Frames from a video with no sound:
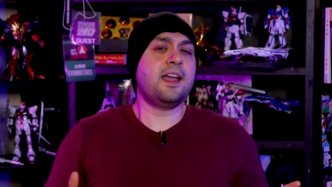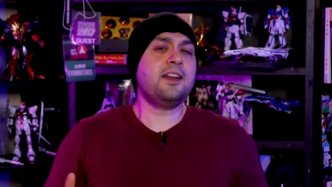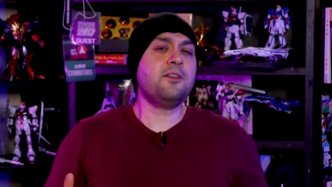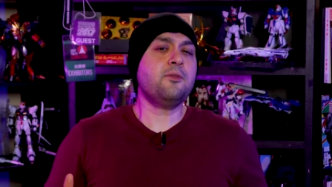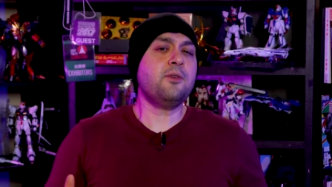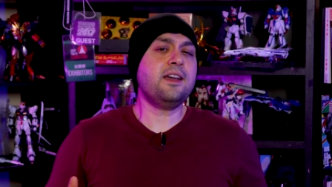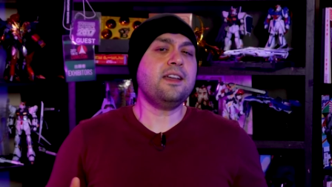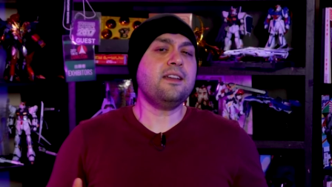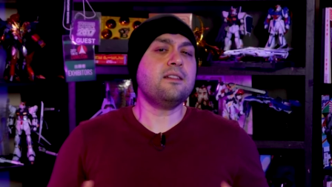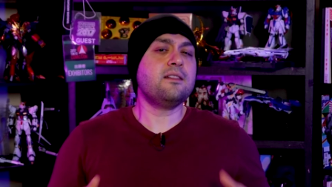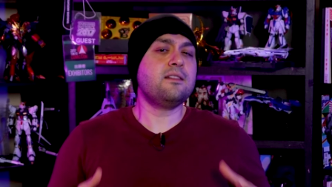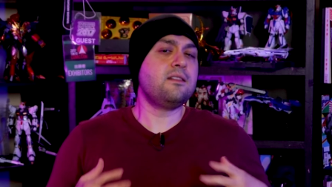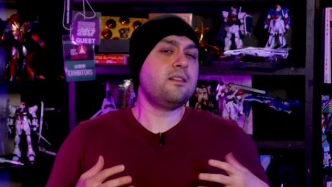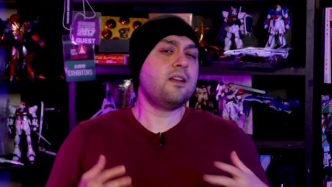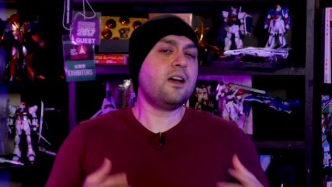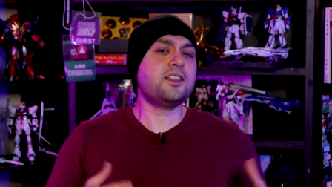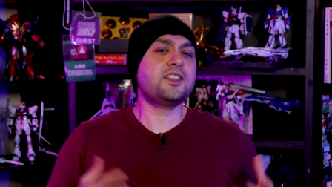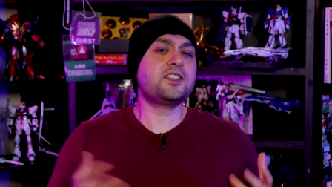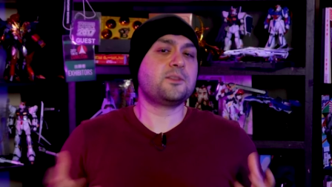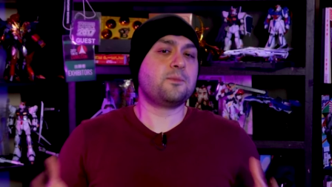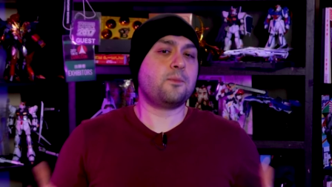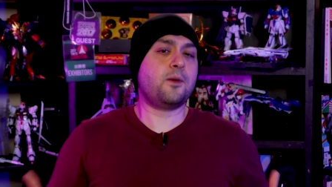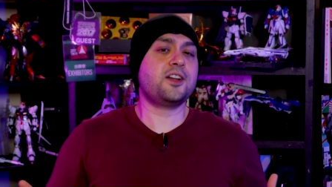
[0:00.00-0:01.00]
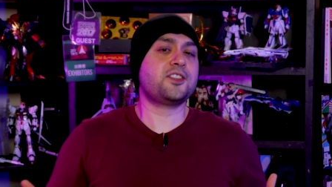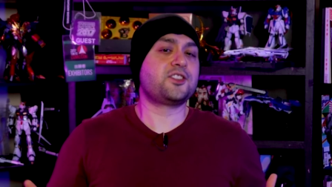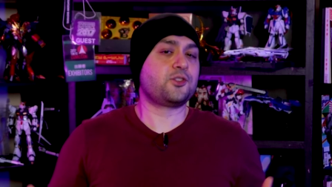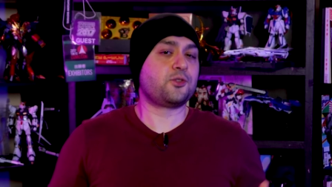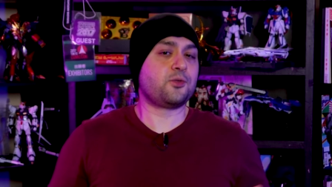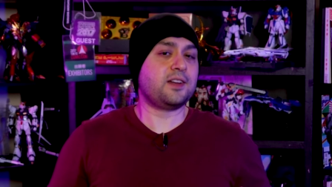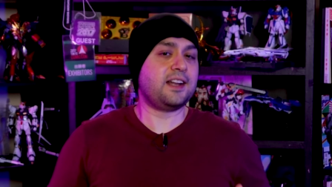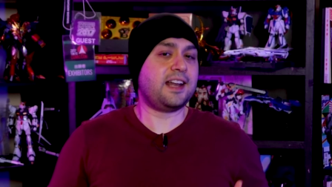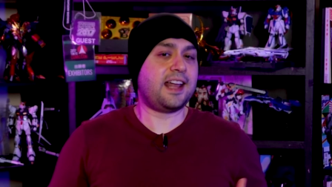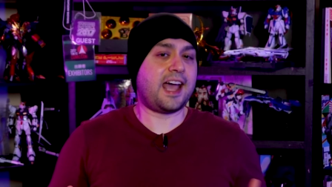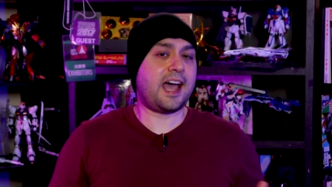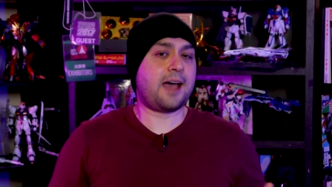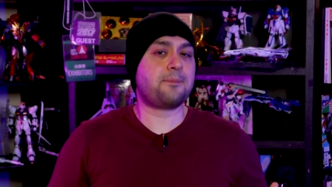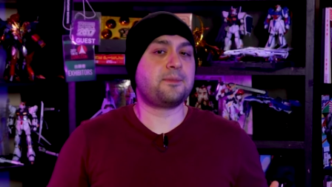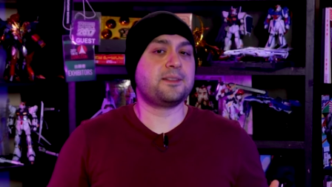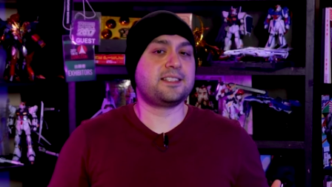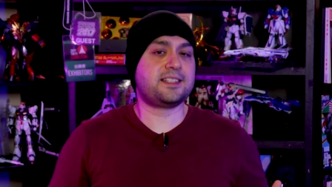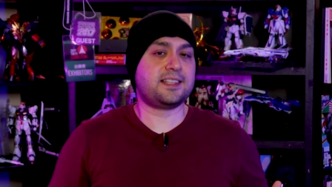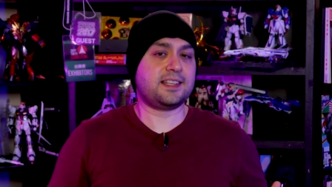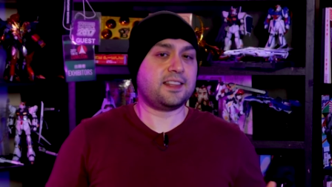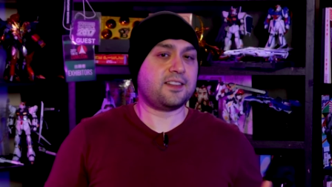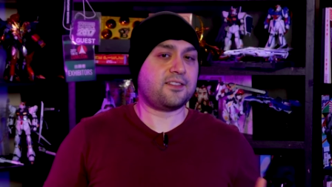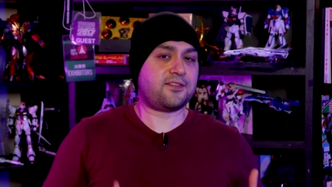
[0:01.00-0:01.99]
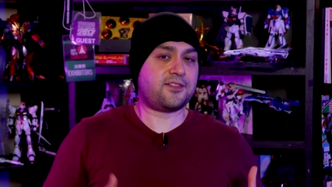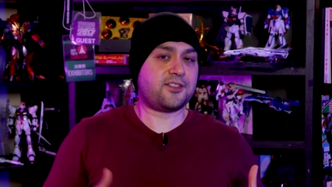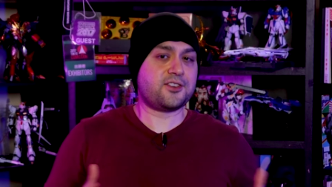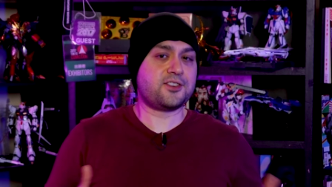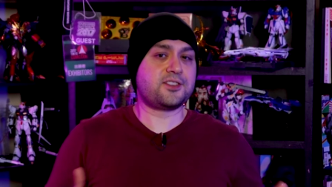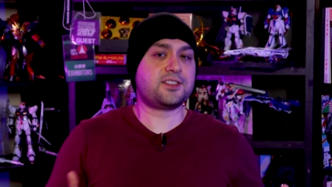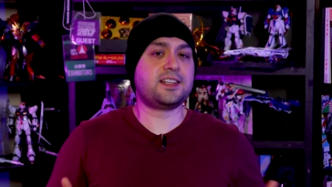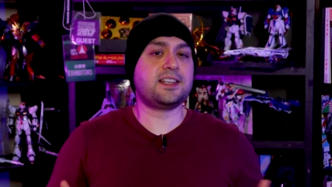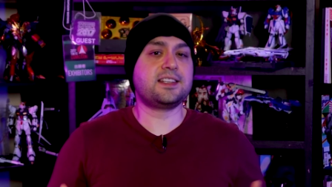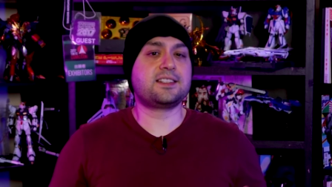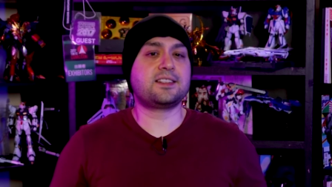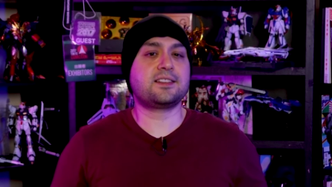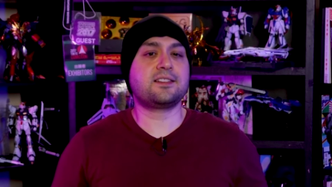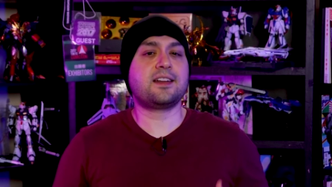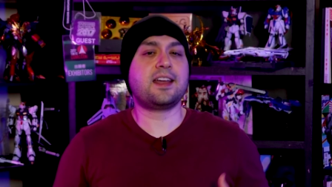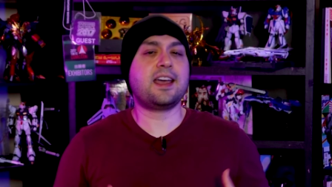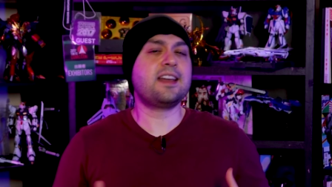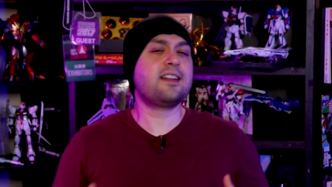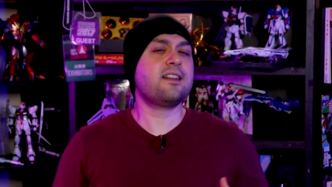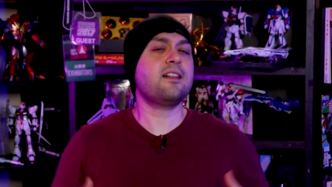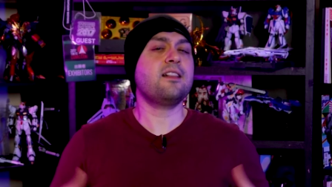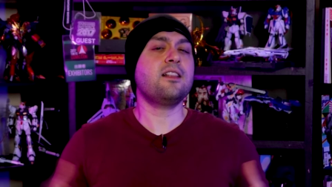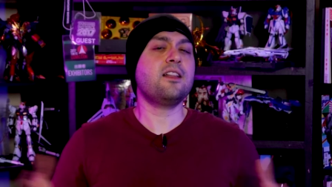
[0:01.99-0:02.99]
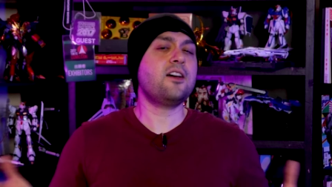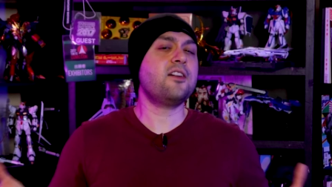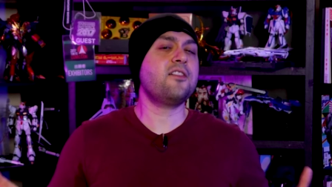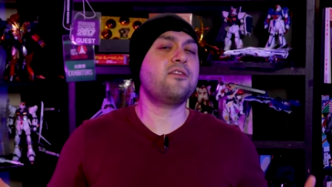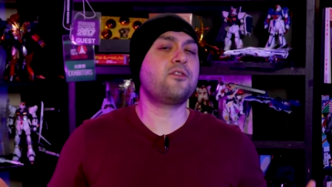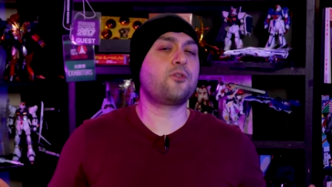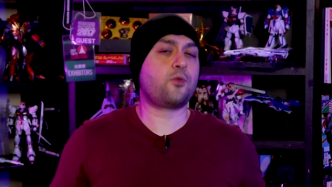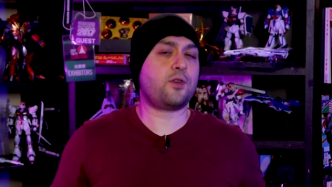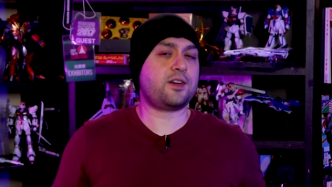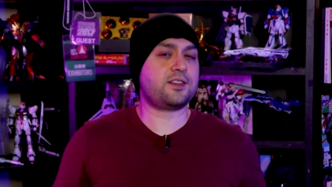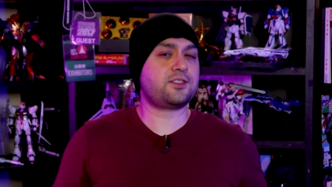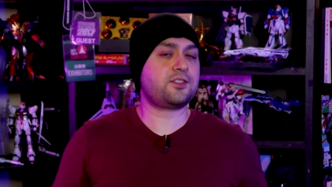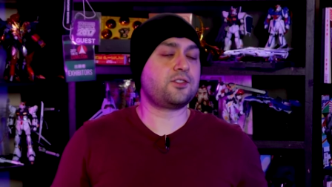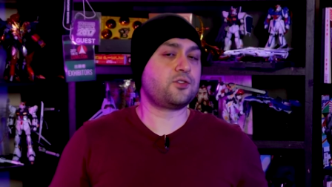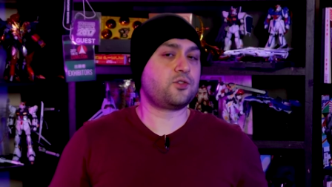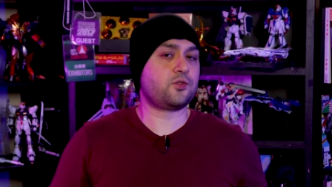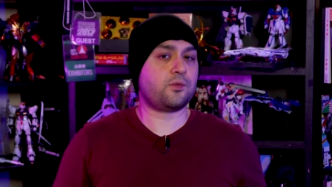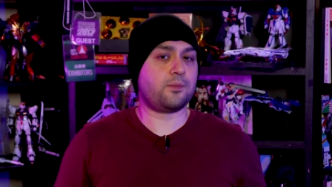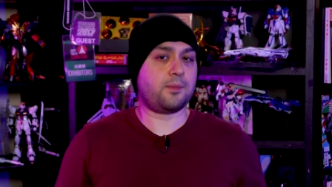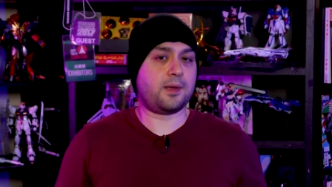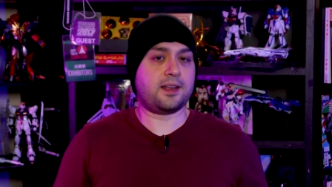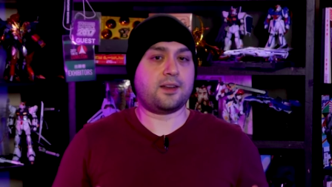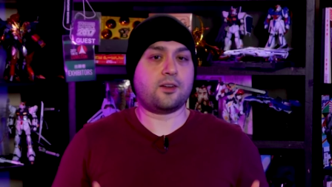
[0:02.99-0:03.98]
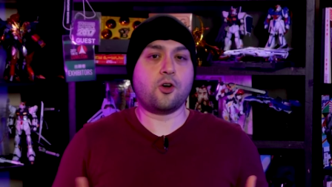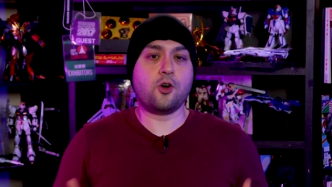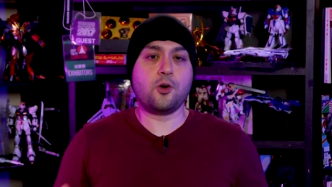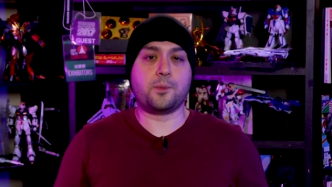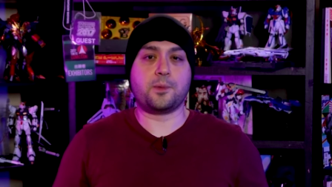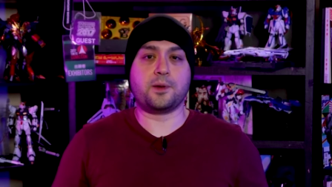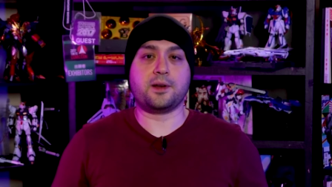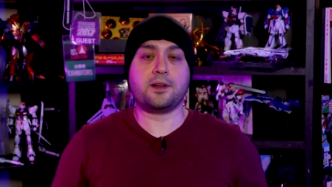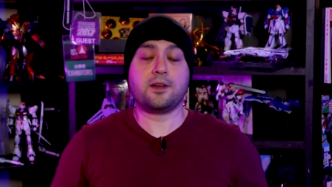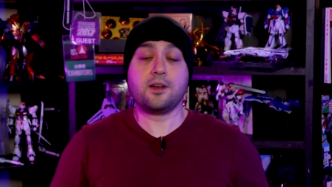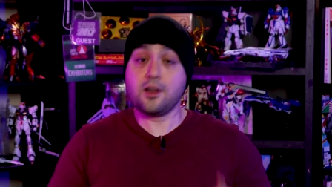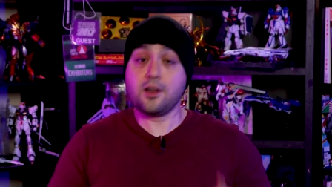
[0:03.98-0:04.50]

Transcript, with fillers: Anyway, not much really happens in the first season and a lot of questions remain open.